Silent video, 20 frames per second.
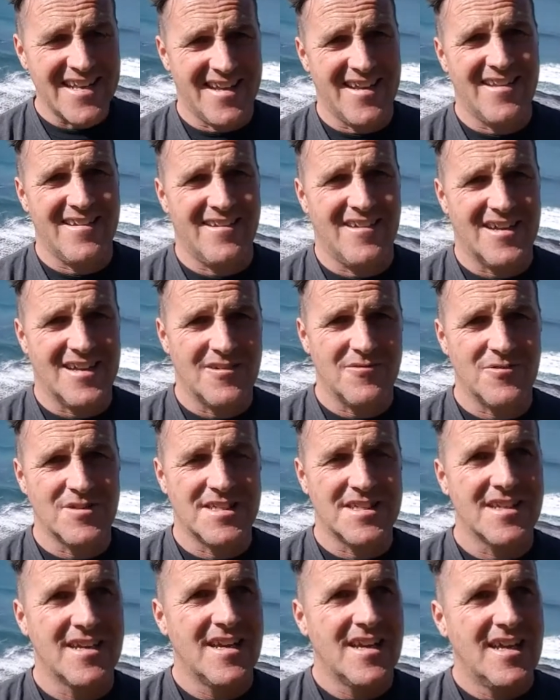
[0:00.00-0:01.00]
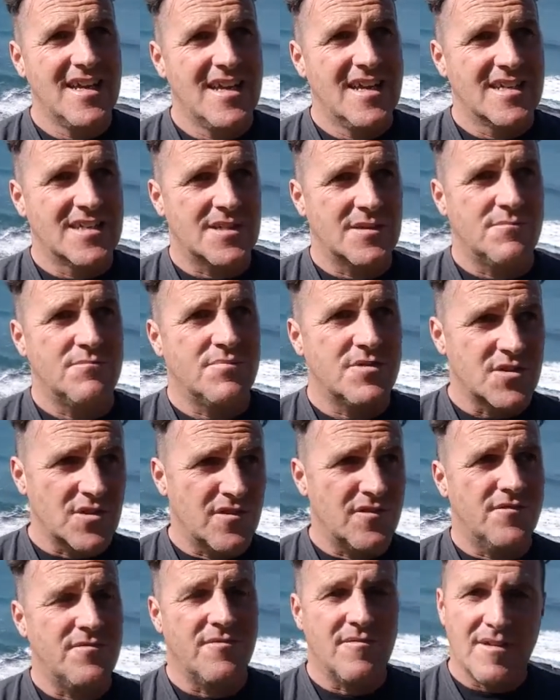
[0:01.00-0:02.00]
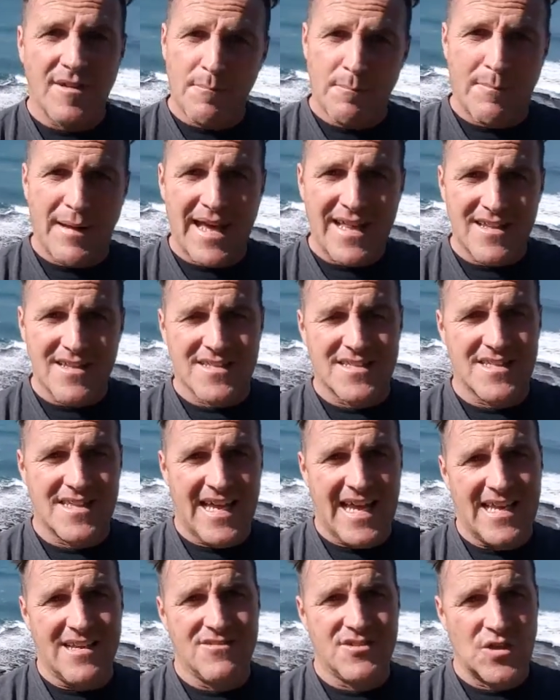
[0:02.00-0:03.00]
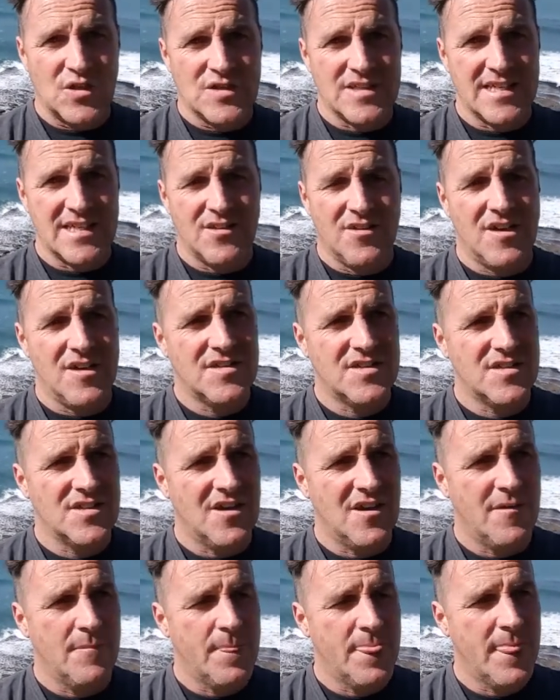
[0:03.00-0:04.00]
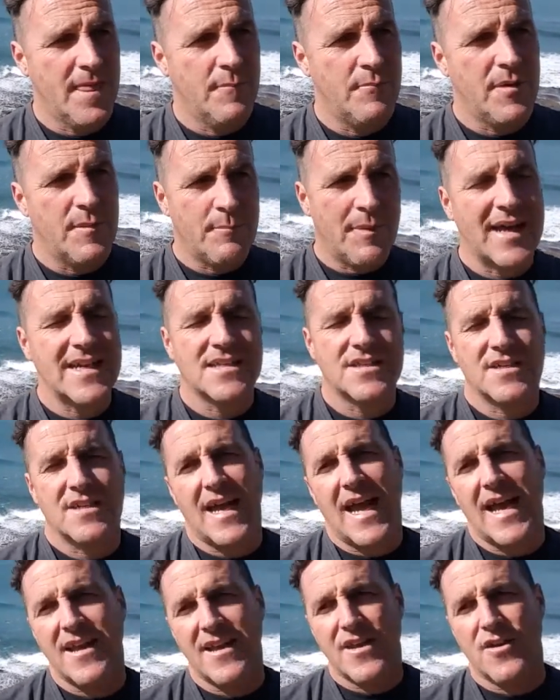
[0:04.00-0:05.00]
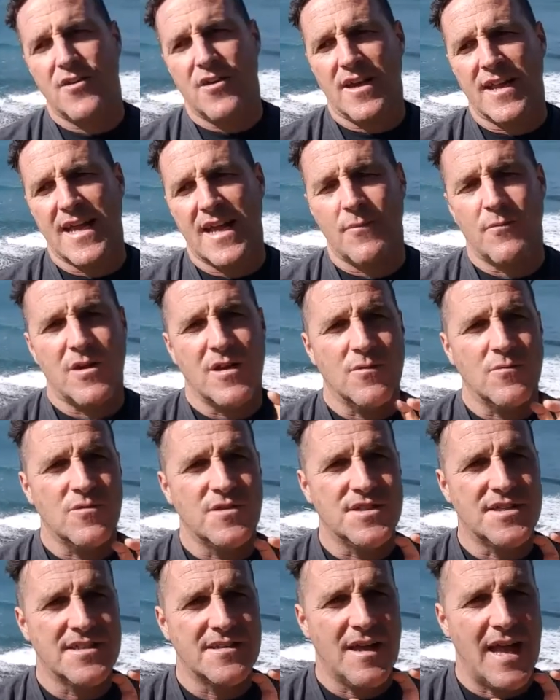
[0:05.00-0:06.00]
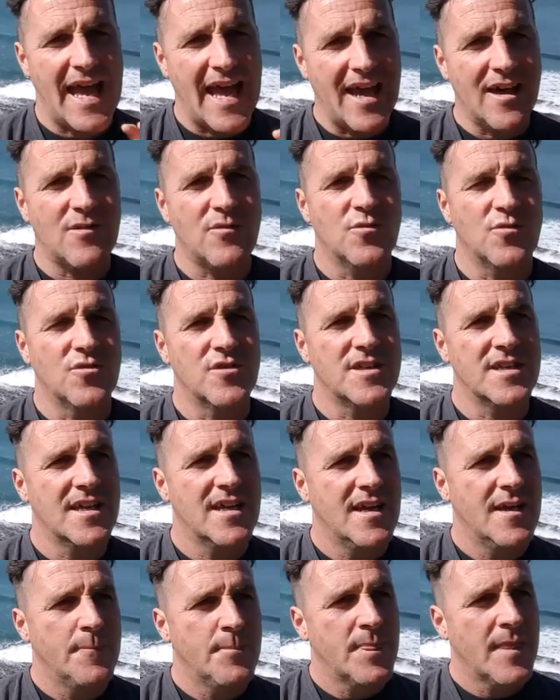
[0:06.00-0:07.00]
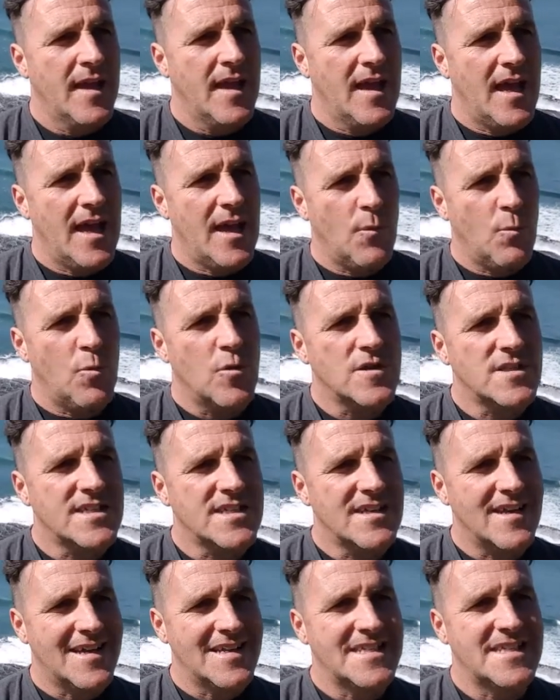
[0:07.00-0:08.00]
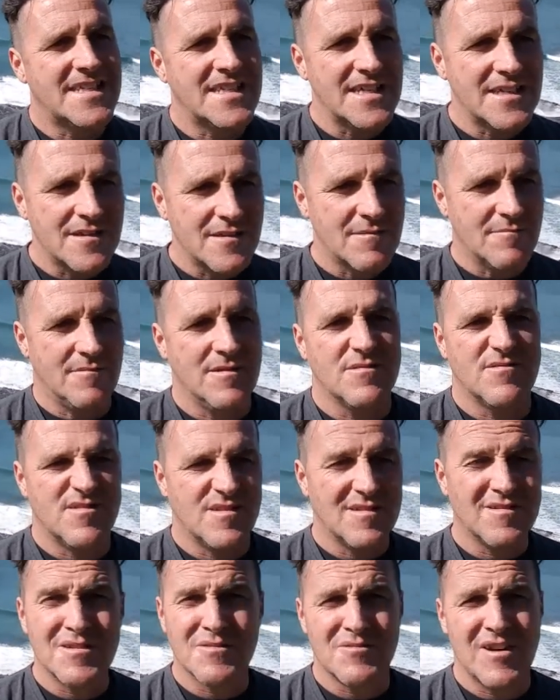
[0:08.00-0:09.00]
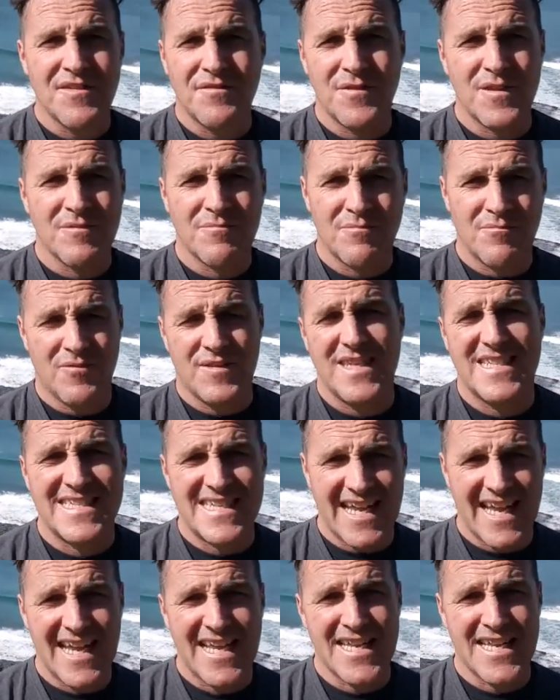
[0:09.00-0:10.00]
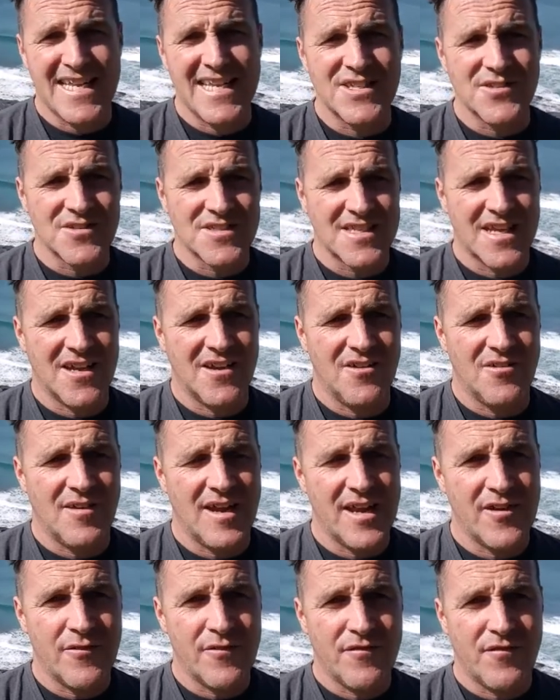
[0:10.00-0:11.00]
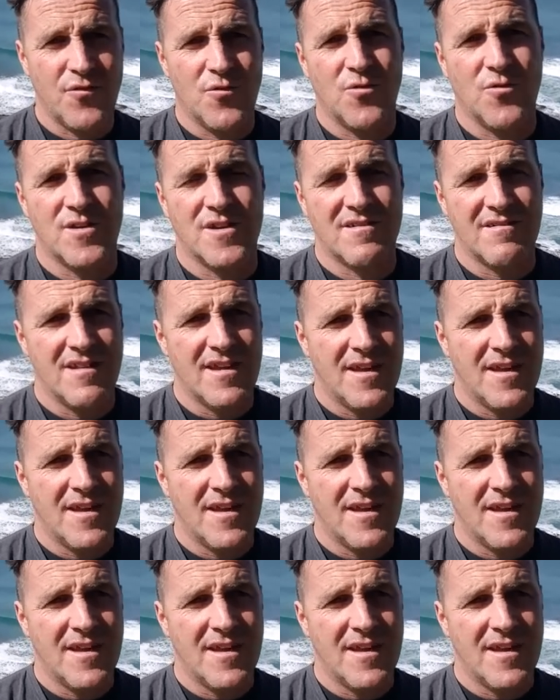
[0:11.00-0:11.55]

it, like it was to sort of balance that toxic lifestyle. But back to 1898 when it was outlawed, it wasn't until it was roughly within 10 years or so, Henry Ford,